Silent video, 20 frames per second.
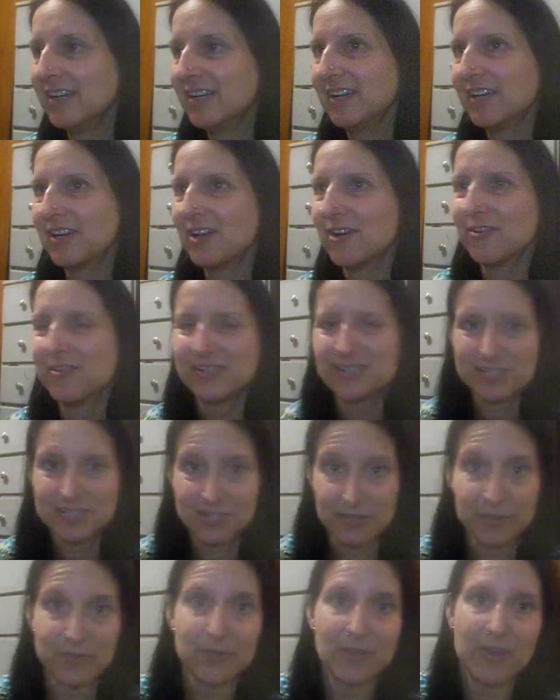You know, and
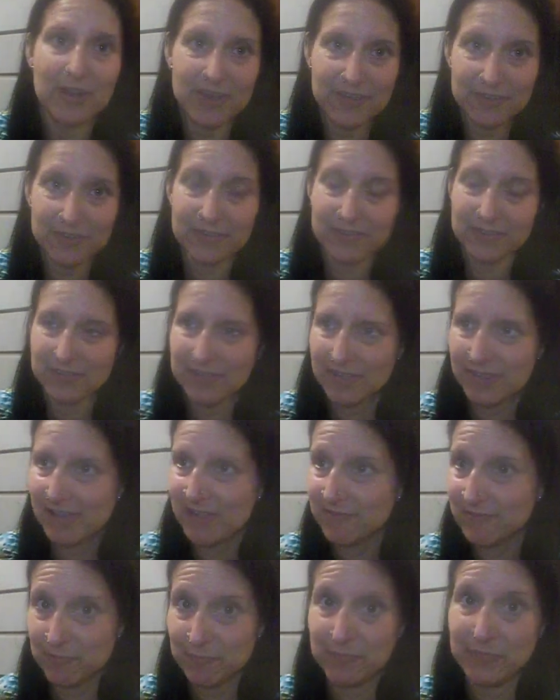just they
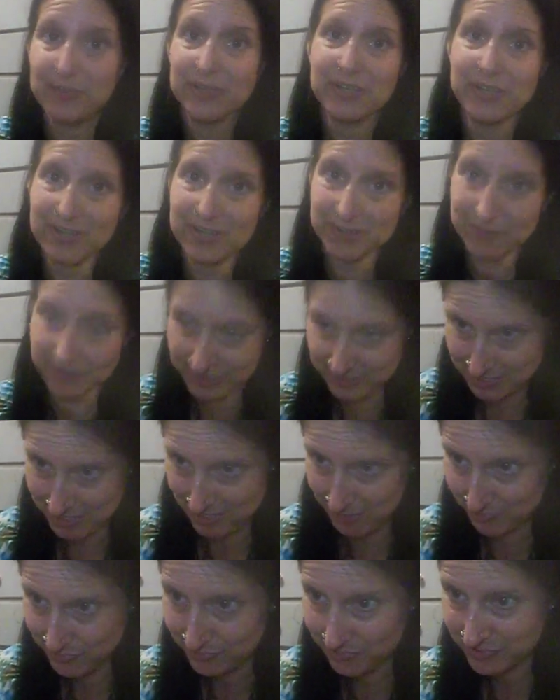have a million other
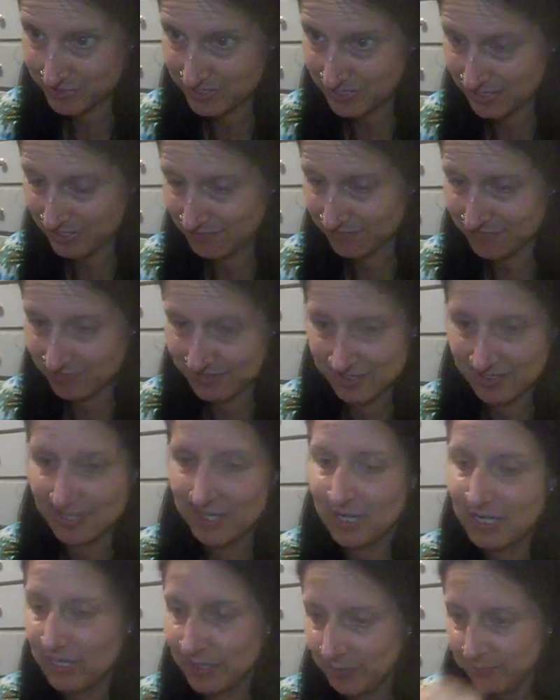examples that
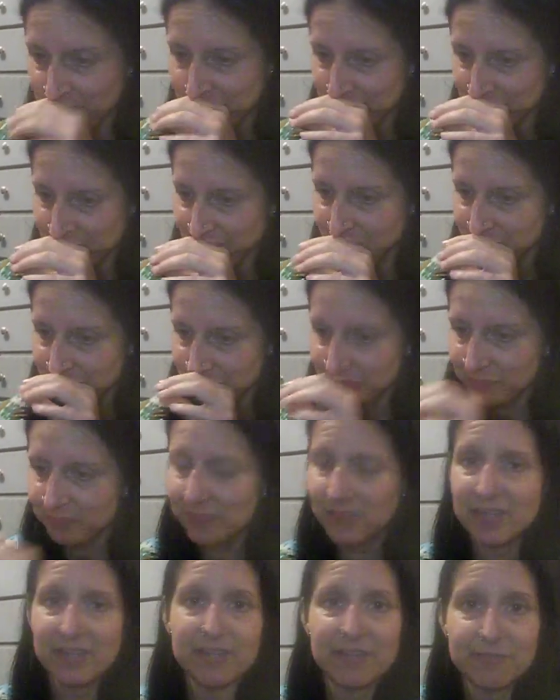
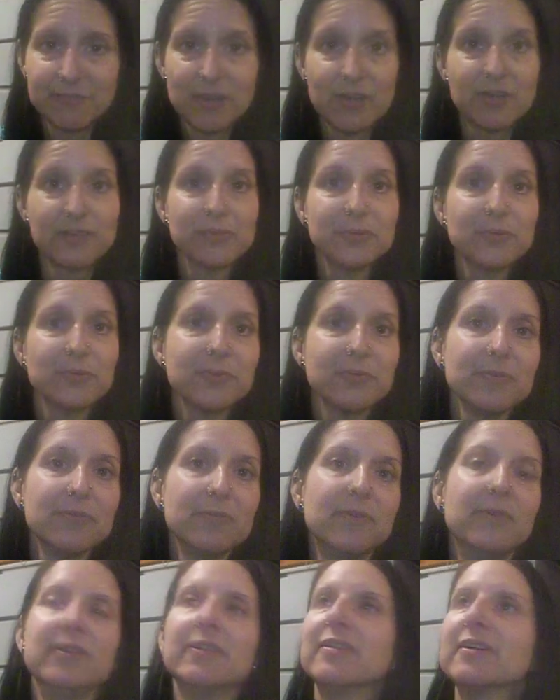I've gone
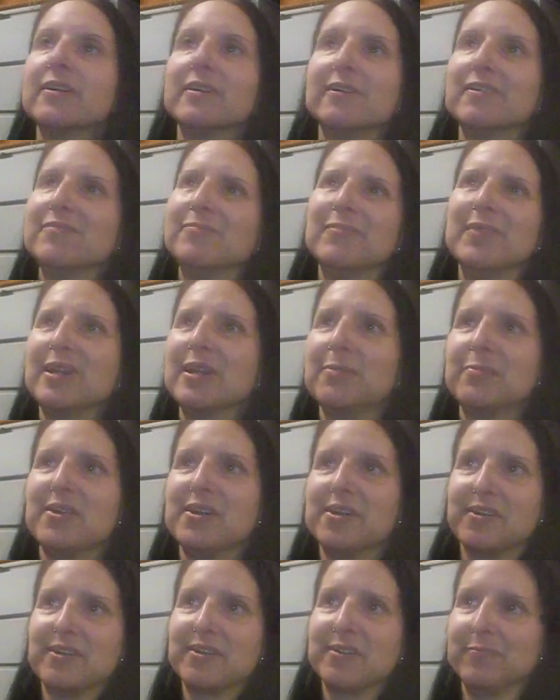through that I'm
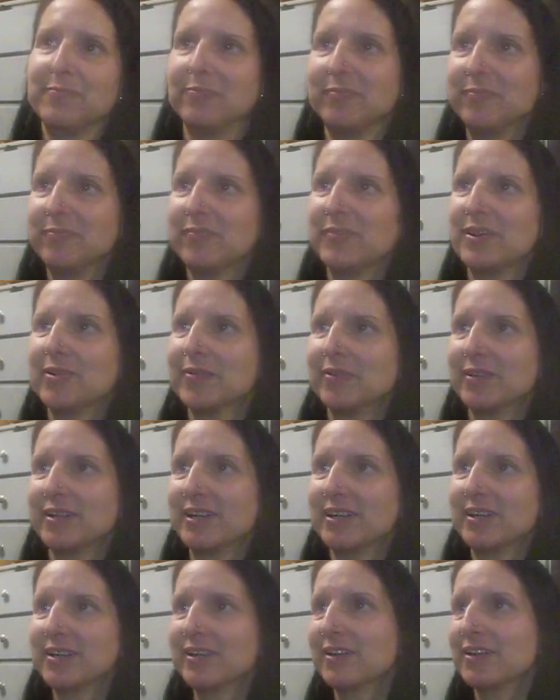not
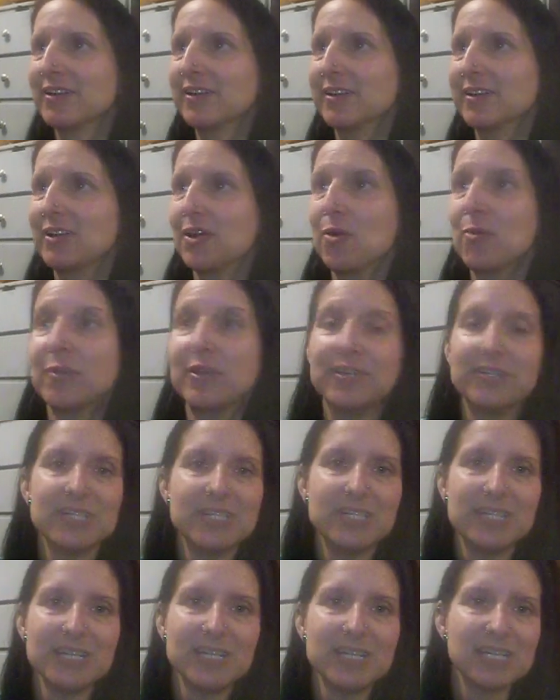really going to go
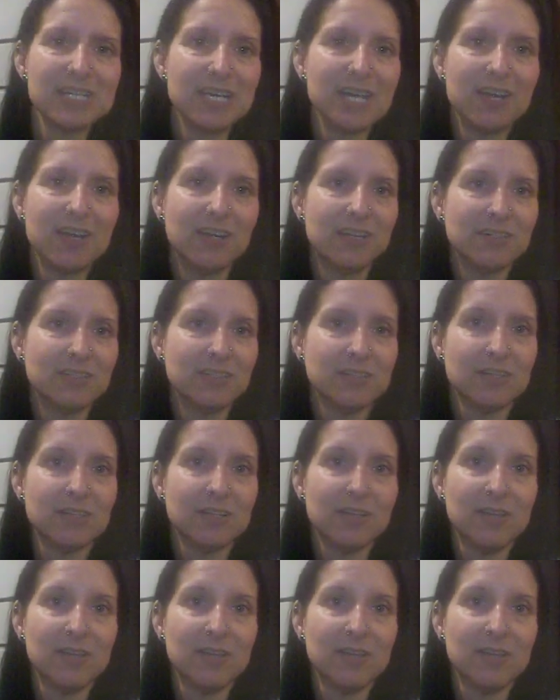into detail.